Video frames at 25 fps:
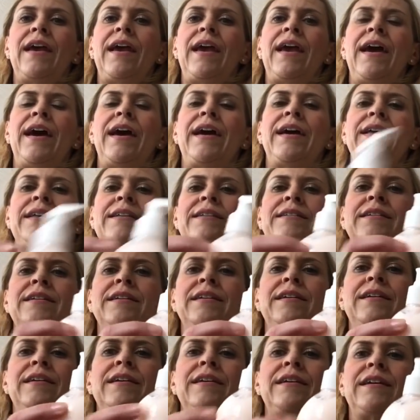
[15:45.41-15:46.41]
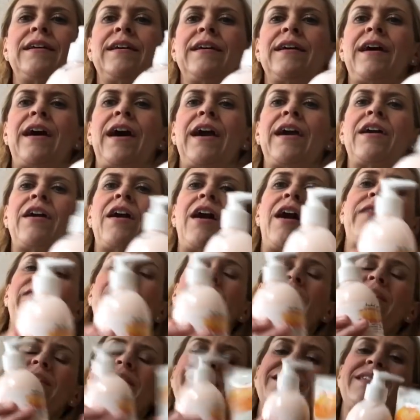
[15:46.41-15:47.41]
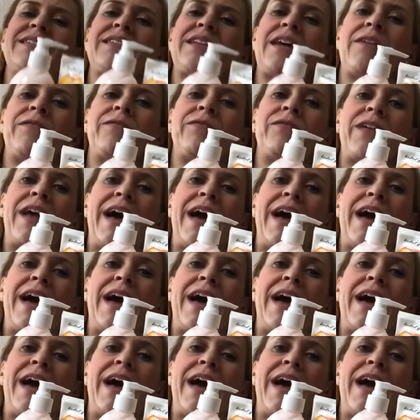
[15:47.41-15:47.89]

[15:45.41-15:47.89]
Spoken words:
And I got this stuff